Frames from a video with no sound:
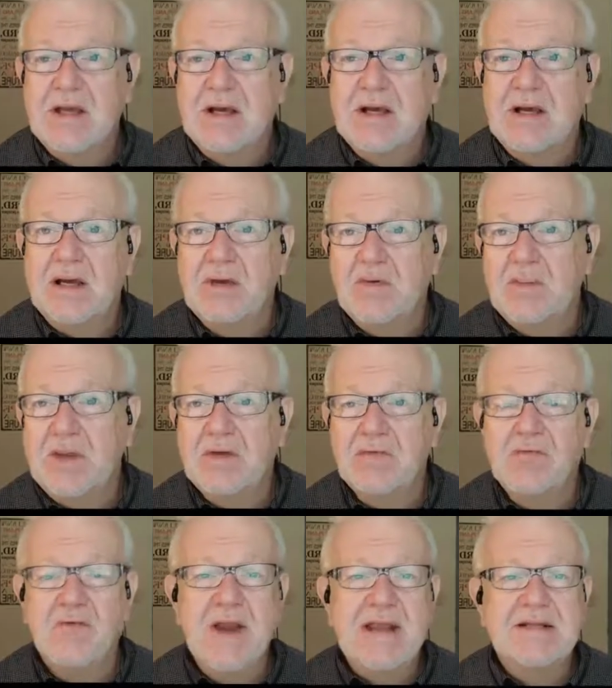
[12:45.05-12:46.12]
It will be in
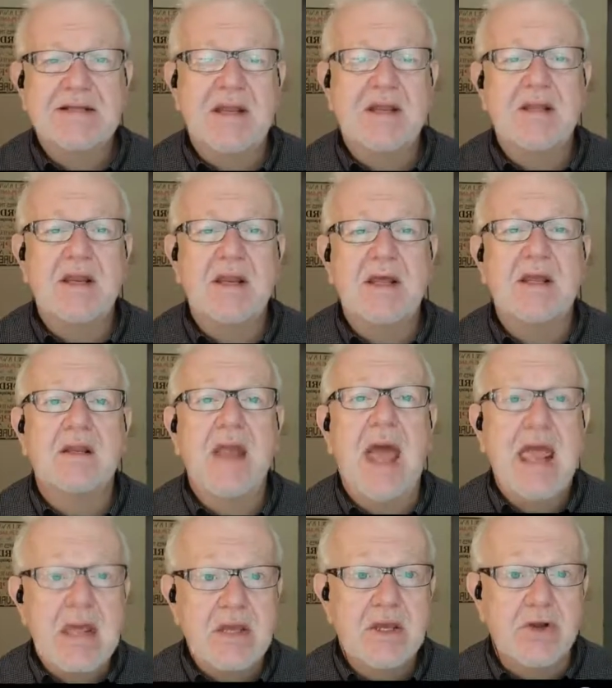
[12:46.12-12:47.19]
France, and then in
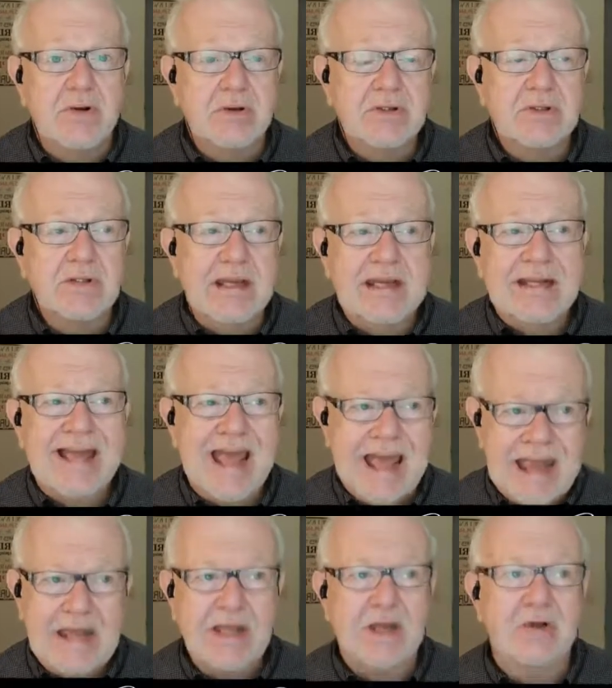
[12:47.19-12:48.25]
eight years,
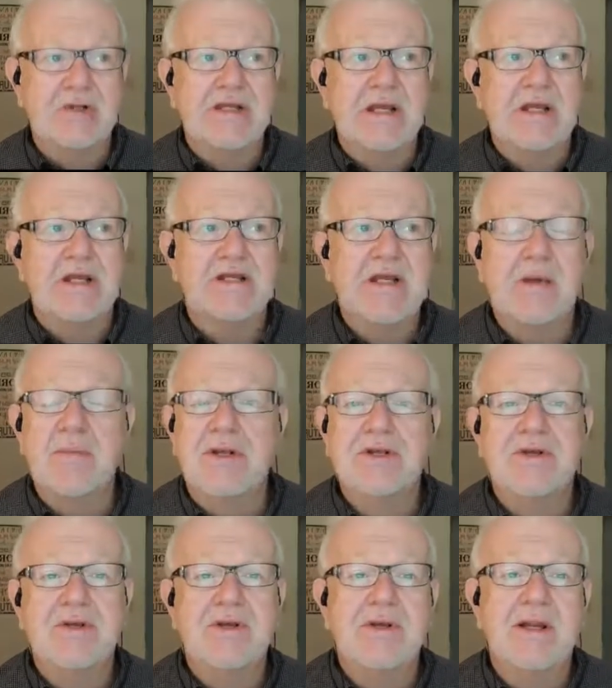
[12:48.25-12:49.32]
it is coming
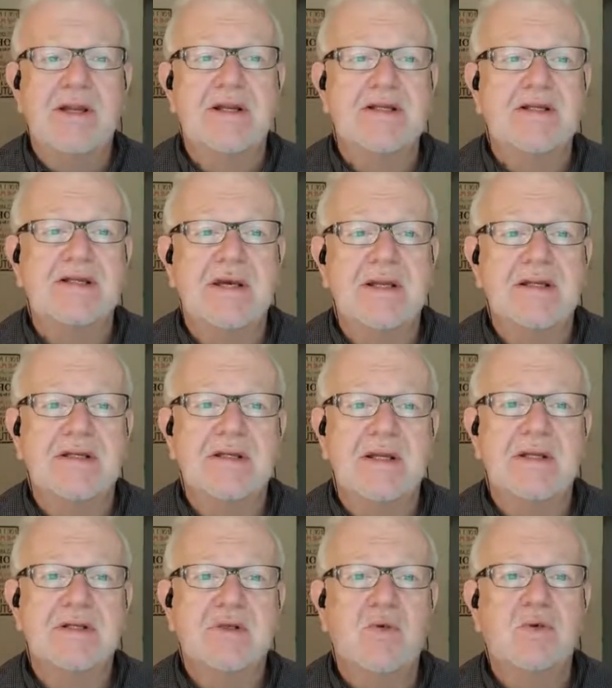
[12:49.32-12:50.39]
to the United States.
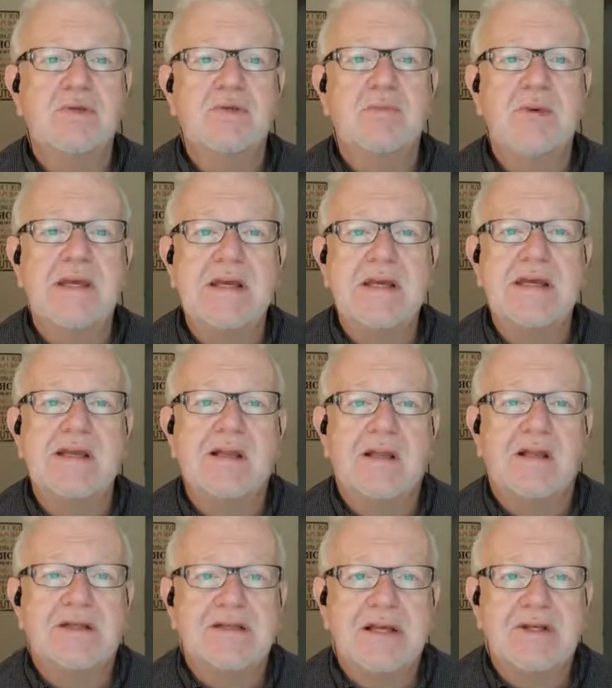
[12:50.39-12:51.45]
It is going to be in
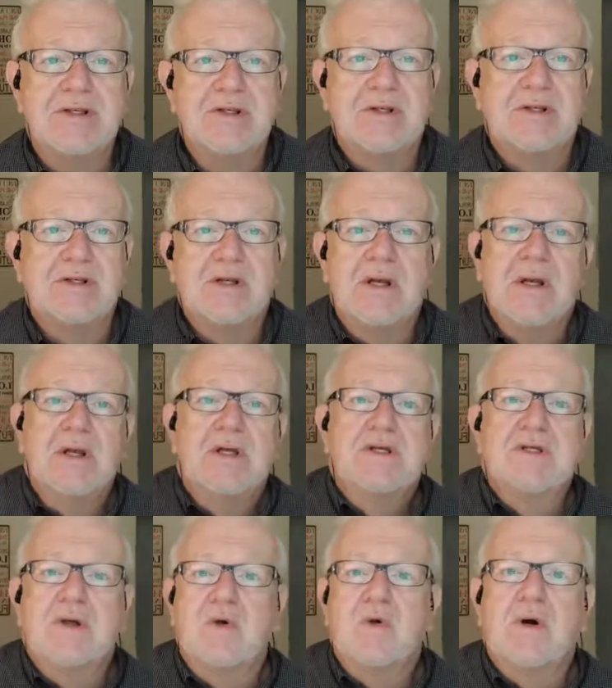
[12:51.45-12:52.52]
Los Angeles.
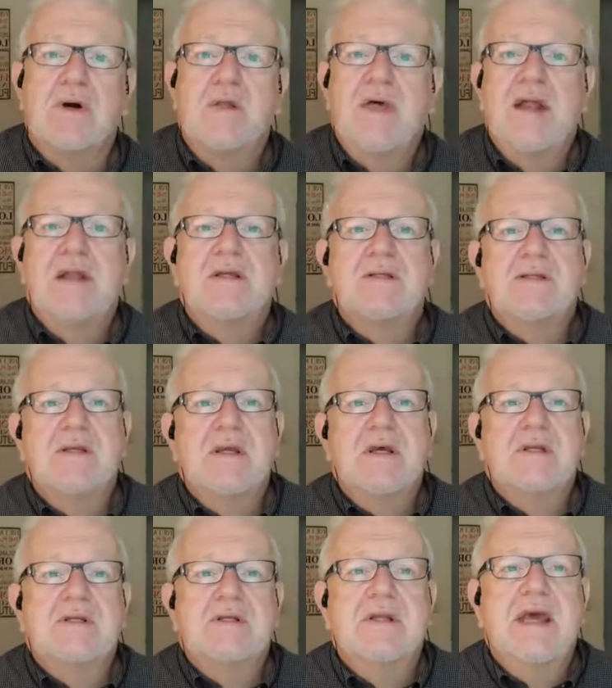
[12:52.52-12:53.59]
So that is the
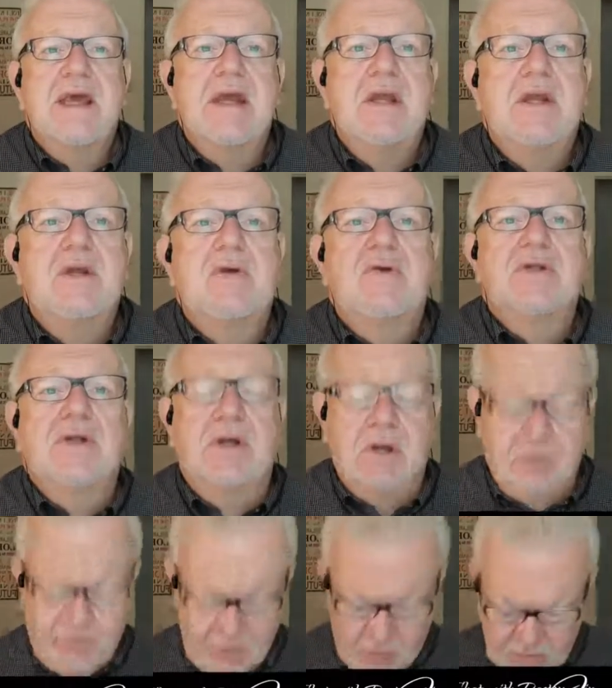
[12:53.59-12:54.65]
next 8 years
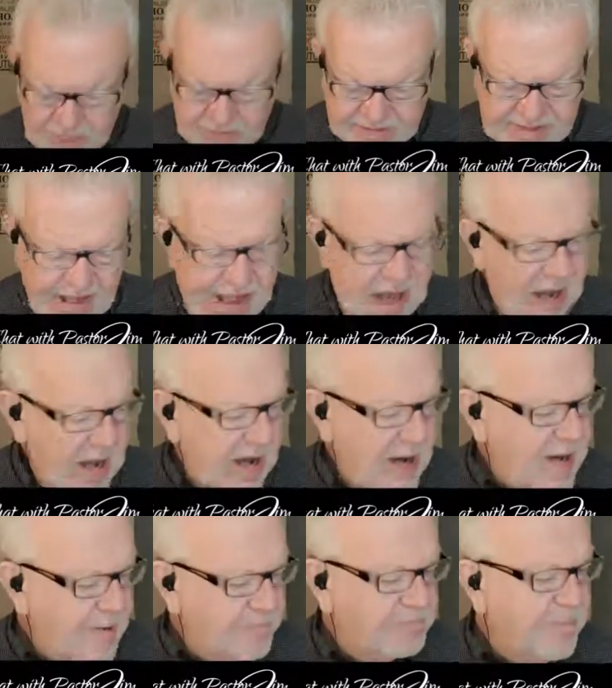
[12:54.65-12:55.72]
of Olympics.
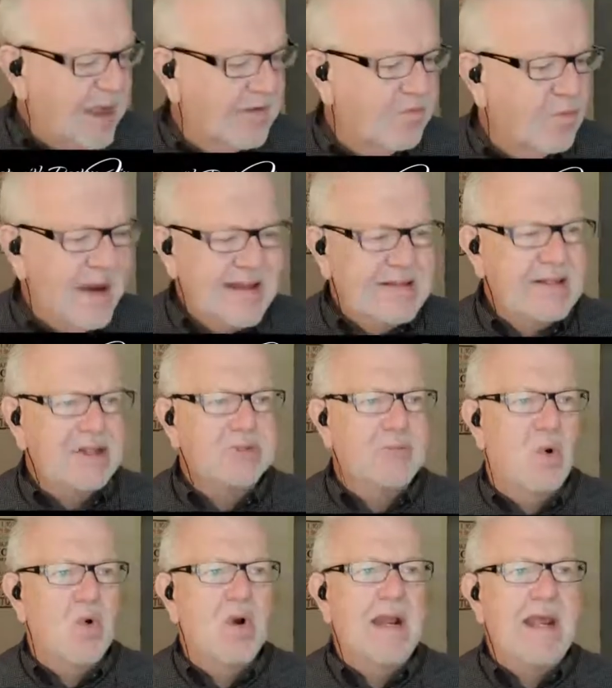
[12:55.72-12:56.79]
I've read this
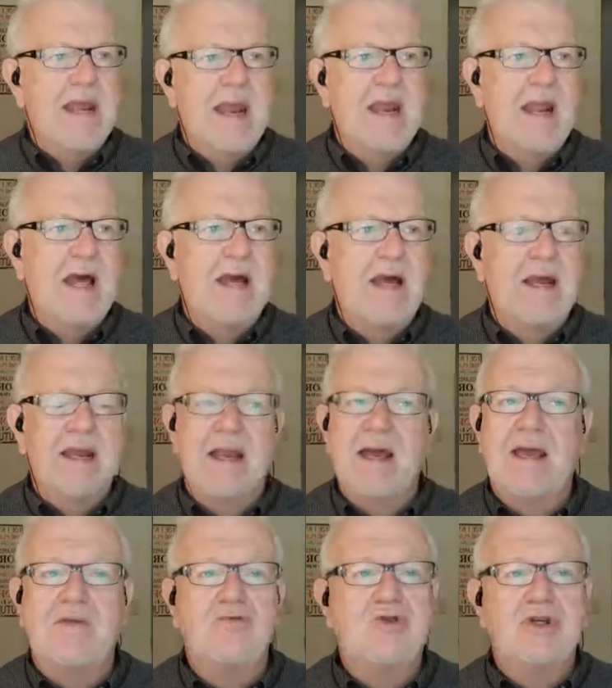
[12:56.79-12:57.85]
morning, and
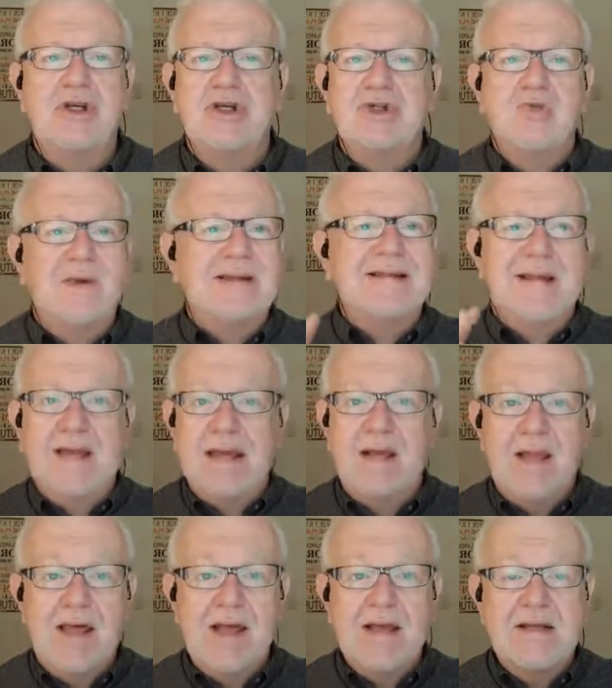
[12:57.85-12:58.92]
I have just read the
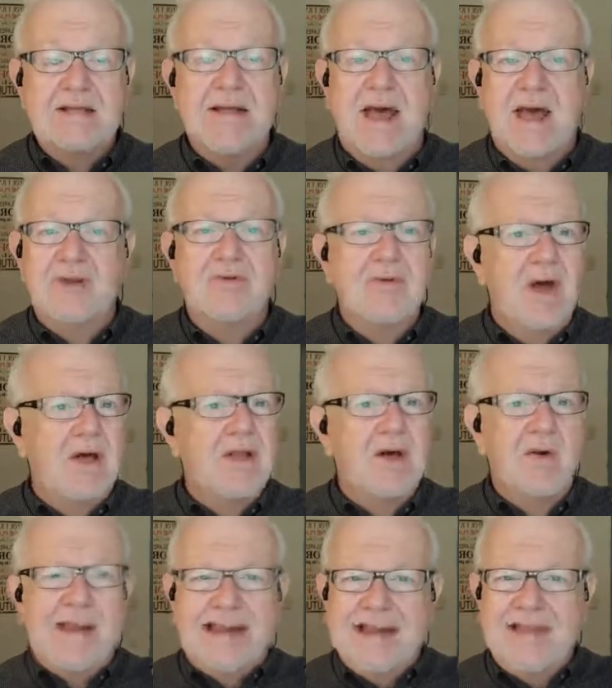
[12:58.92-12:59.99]
headlines. I do not
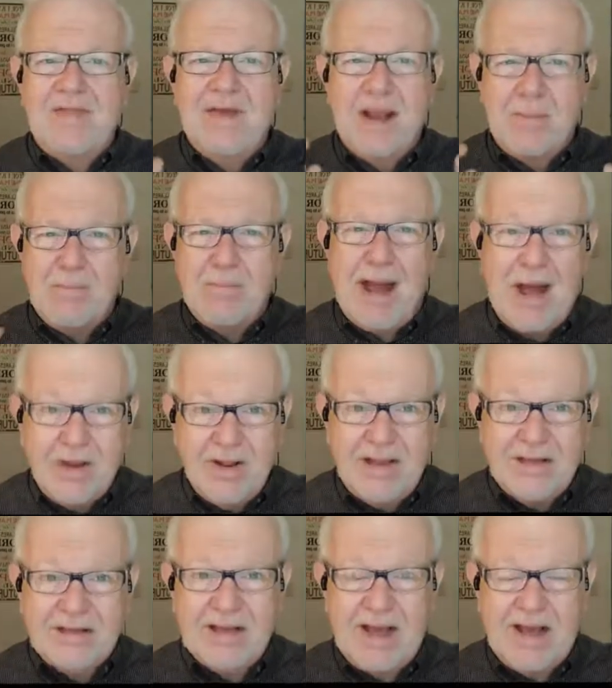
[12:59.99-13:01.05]
know anything about it.